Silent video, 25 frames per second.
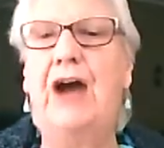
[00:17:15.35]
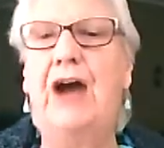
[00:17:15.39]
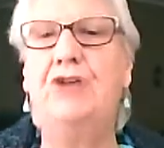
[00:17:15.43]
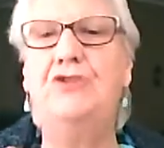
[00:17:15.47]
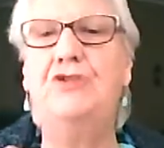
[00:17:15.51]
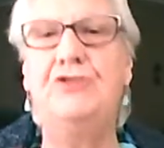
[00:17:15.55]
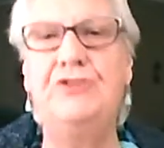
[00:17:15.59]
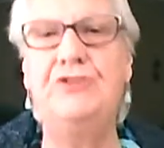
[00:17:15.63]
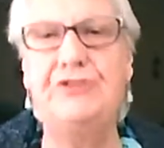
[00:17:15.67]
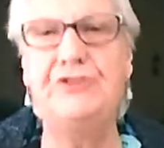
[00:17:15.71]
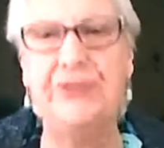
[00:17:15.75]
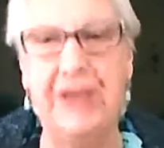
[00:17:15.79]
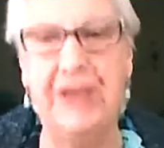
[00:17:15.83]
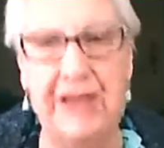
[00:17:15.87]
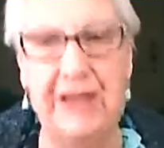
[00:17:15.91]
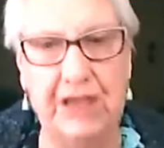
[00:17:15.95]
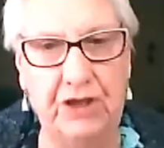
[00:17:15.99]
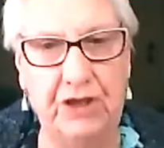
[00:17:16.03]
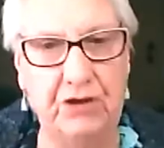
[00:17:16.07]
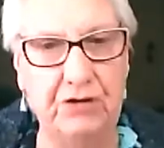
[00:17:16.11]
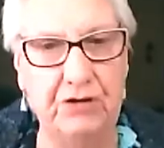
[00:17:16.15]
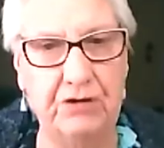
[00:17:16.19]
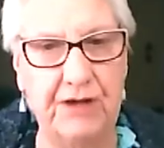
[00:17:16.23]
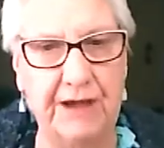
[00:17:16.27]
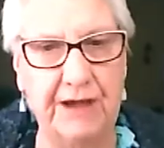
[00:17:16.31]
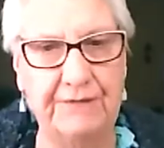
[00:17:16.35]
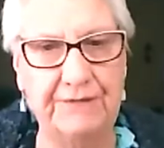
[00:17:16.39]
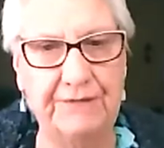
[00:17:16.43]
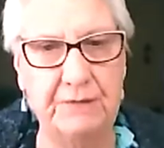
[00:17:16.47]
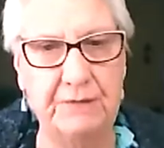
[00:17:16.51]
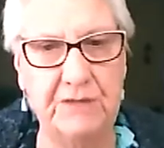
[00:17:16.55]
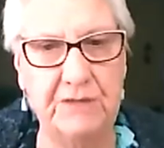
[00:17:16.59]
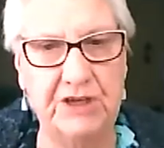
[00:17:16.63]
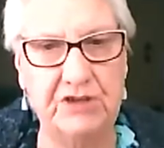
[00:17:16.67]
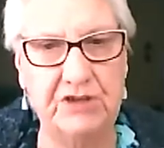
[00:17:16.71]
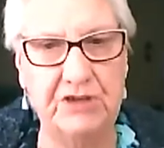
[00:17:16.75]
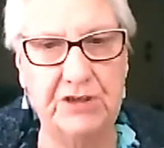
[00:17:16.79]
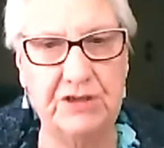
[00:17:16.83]
you're saying your
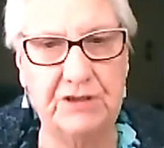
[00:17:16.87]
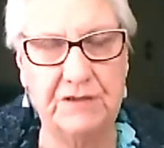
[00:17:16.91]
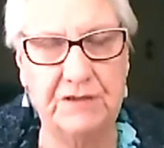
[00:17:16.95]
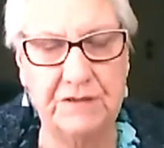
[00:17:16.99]
affirmations,